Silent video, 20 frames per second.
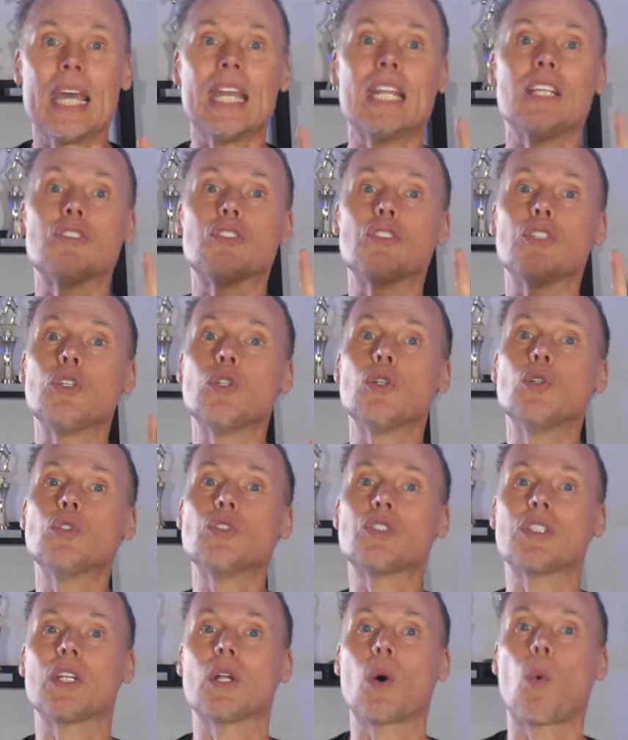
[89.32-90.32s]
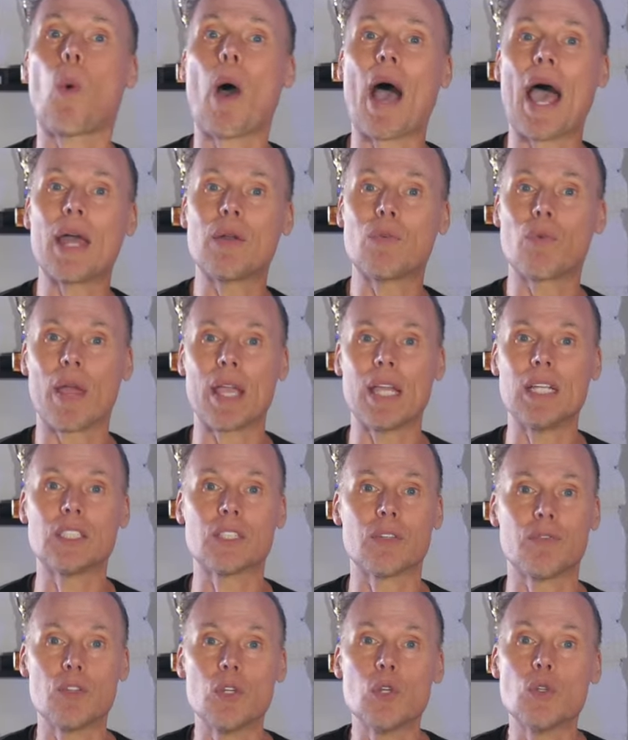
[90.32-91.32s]
It is used in a wide range
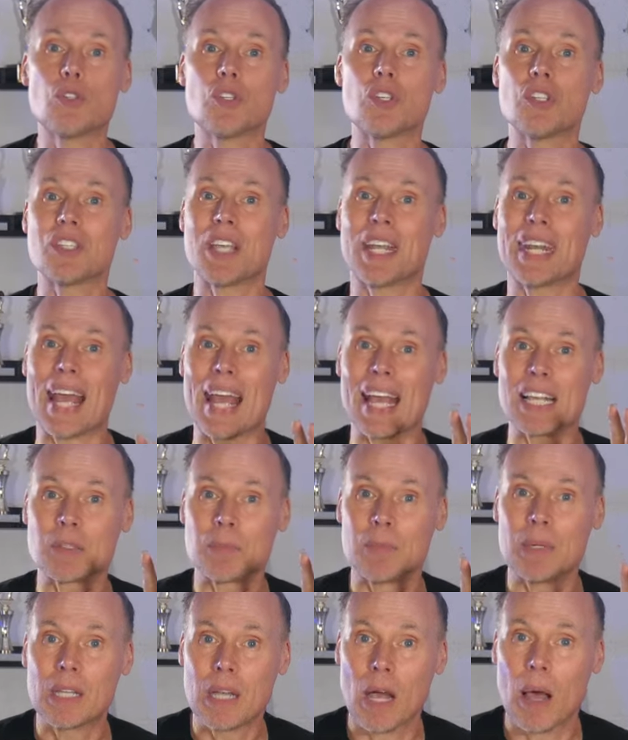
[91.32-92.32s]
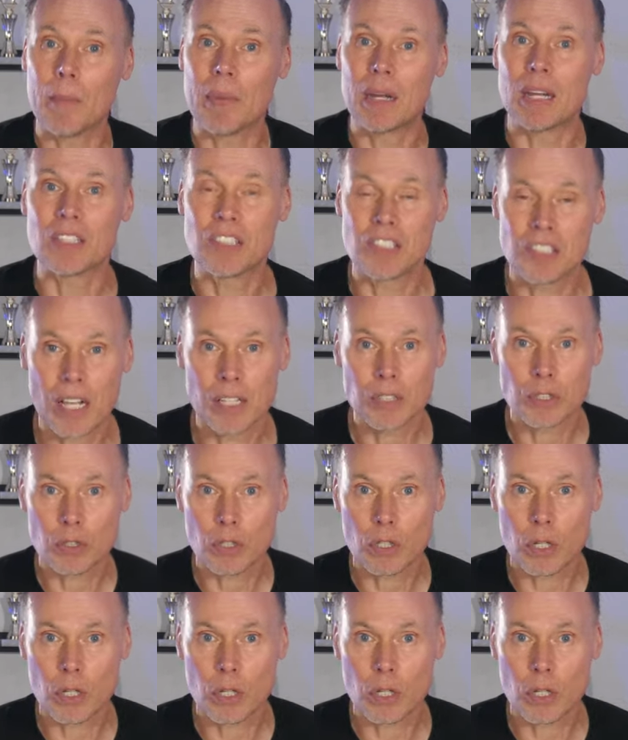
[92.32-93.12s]
of uses and has become an essential